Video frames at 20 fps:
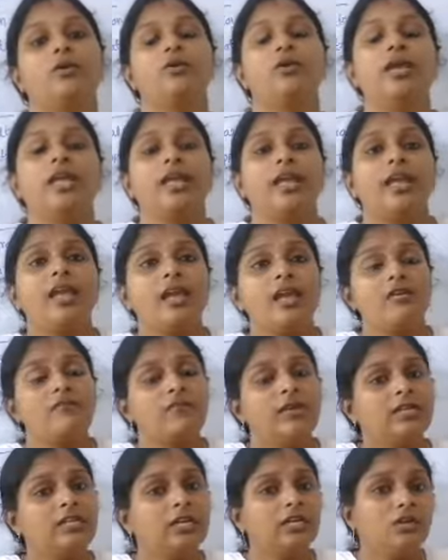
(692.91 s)
Okay,
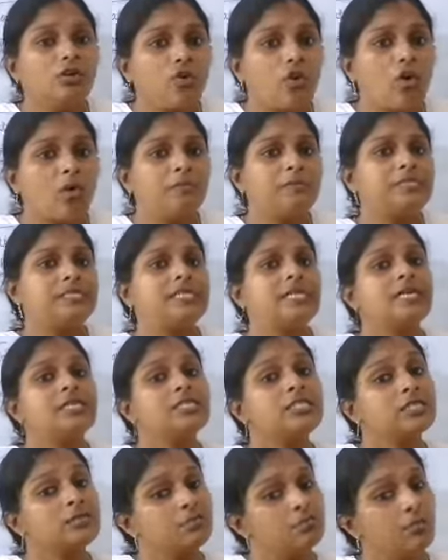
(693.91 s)
when the drops
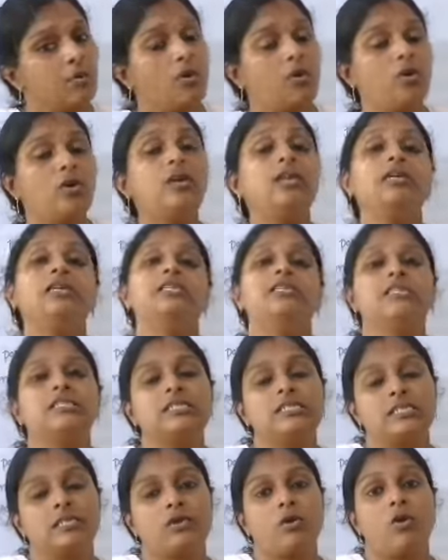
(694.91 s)
are small, it
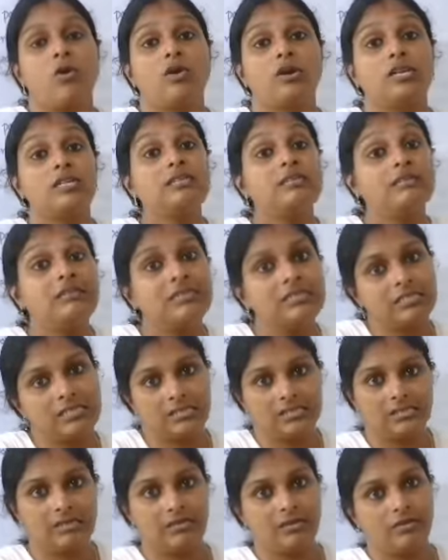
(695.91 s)
is called
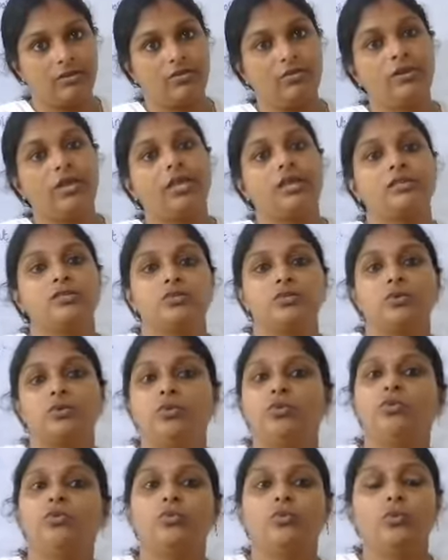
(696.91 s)
drizzle. Okay, so
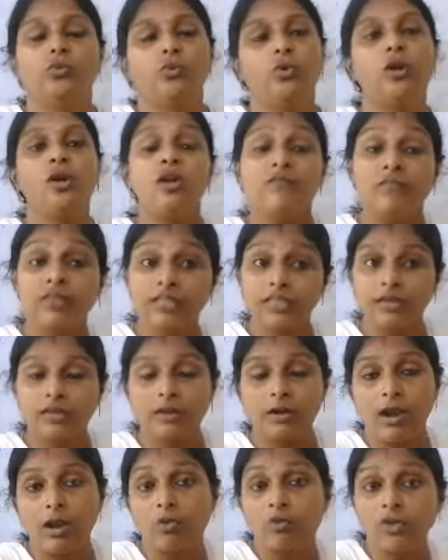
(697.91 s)
you know when the
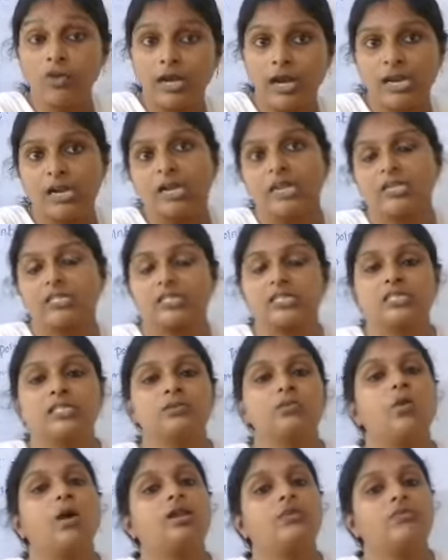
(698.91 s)
cloud
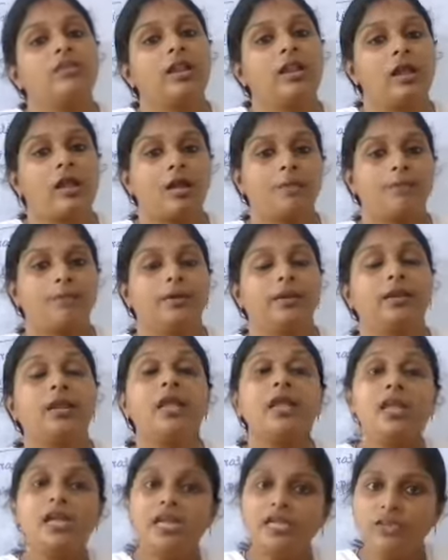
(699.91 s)
condenses, what will happen?
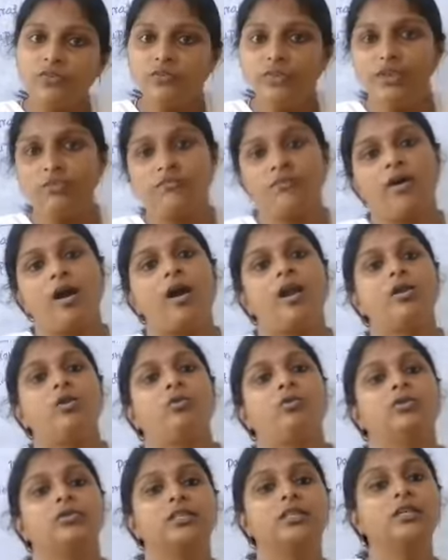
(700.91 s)
It will fall
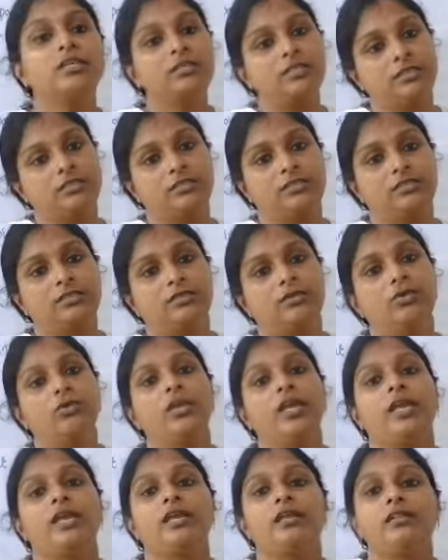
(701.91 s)
on the earth.
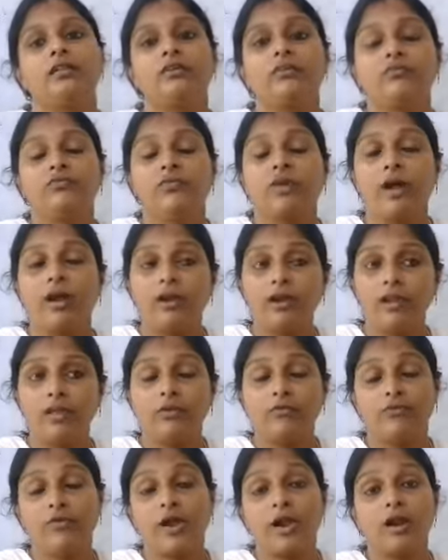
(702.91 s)
Okay, the
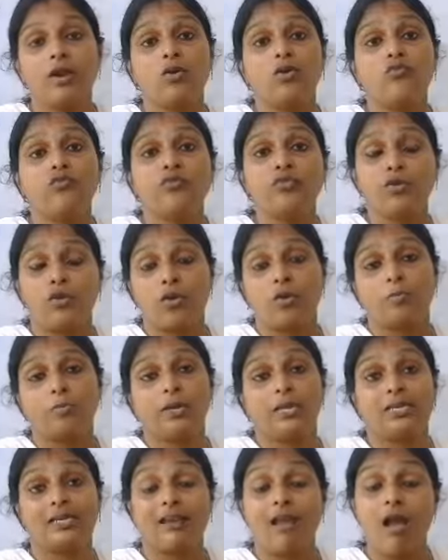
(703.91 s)
fall
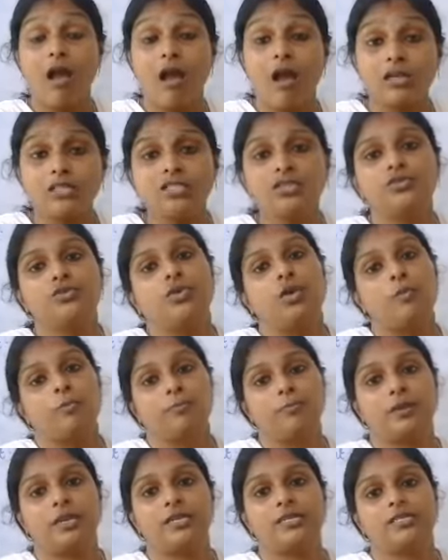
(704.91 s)
of large
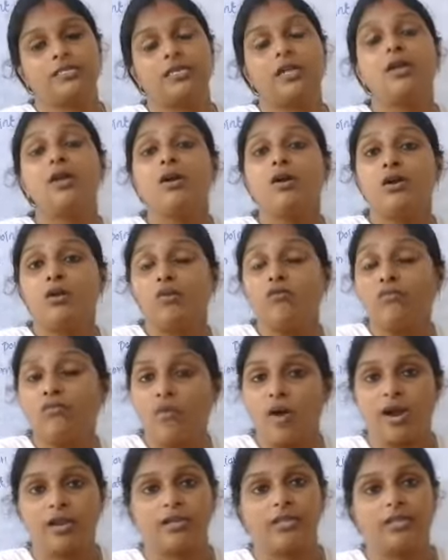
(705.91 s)
droplets of
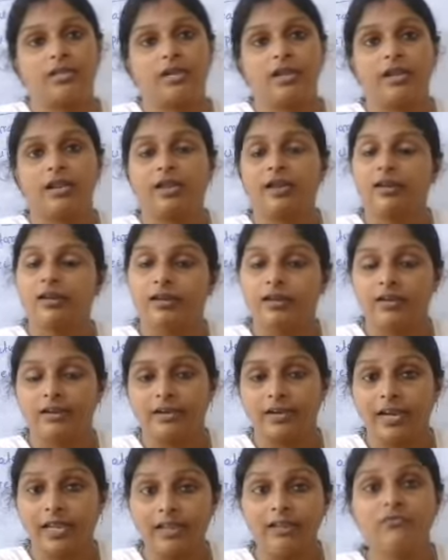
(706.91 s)

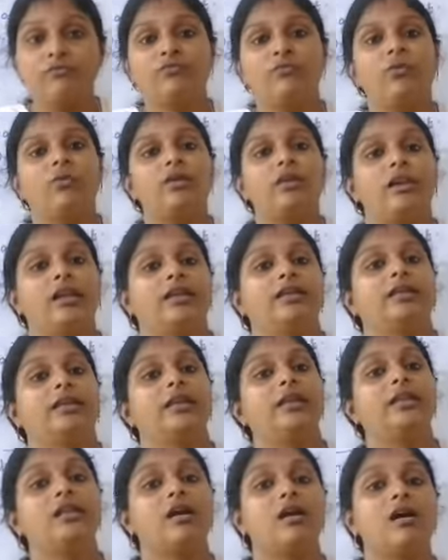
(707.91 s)
water, rainfall
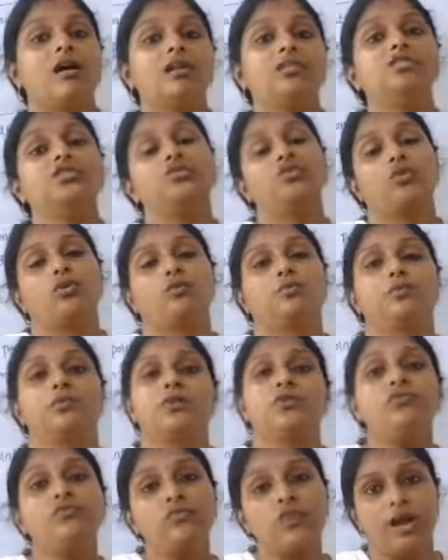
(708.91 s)
like a large
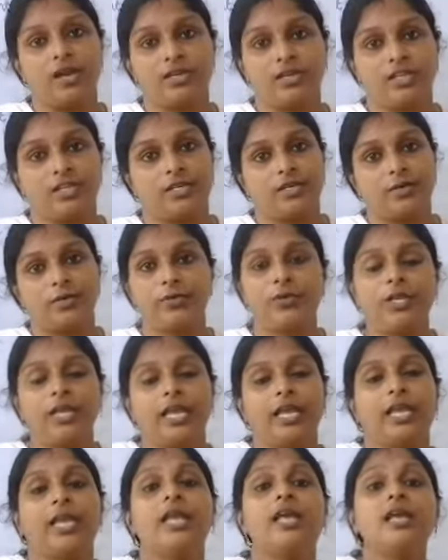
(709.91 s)
drops of water.
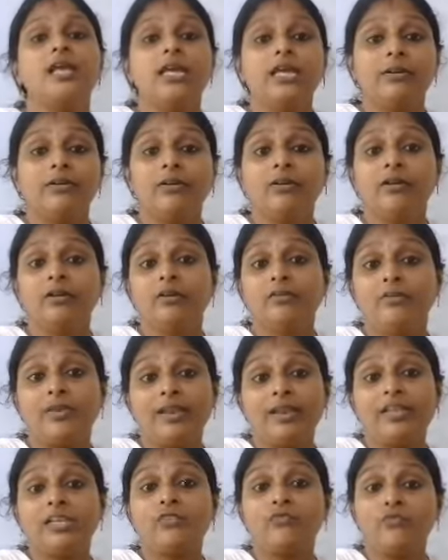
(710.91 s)
Okay,
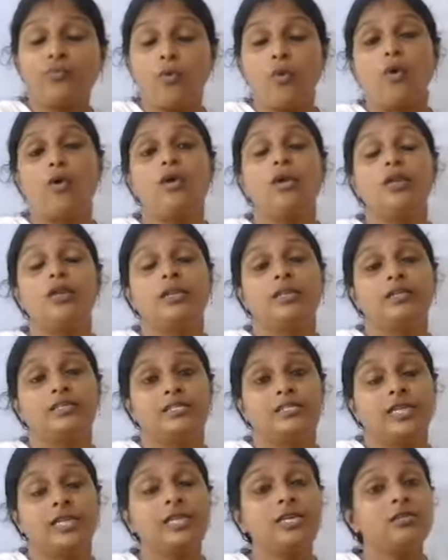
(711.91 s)
when it fall
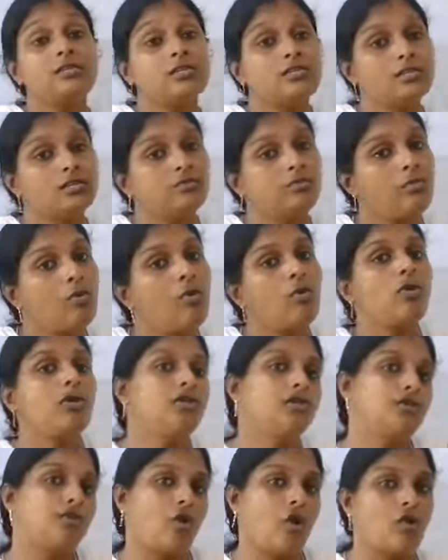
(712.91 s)
is a small
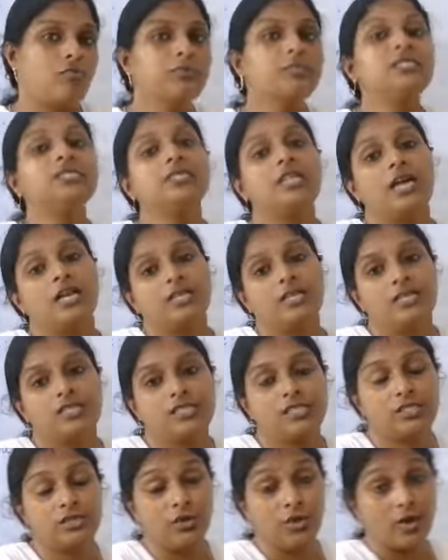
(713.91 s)
drops, that
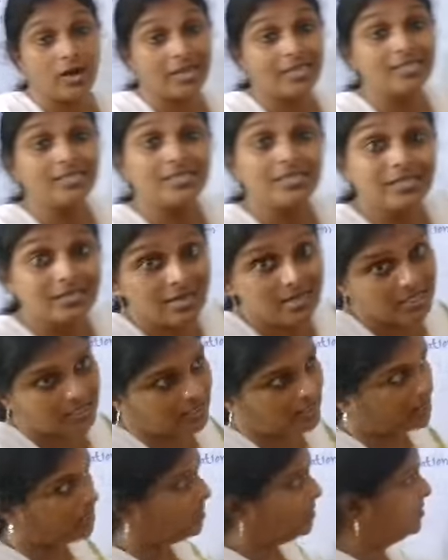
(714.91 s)
is known as
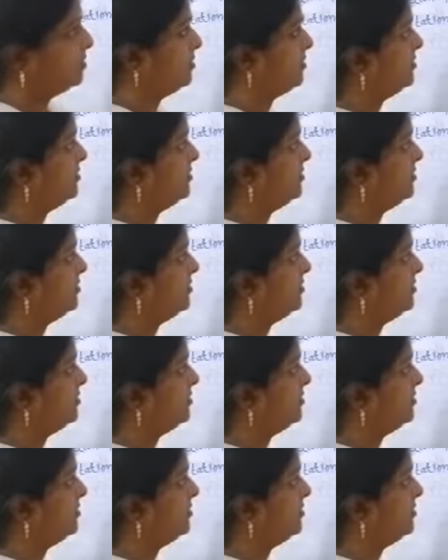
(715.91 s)
drizzle.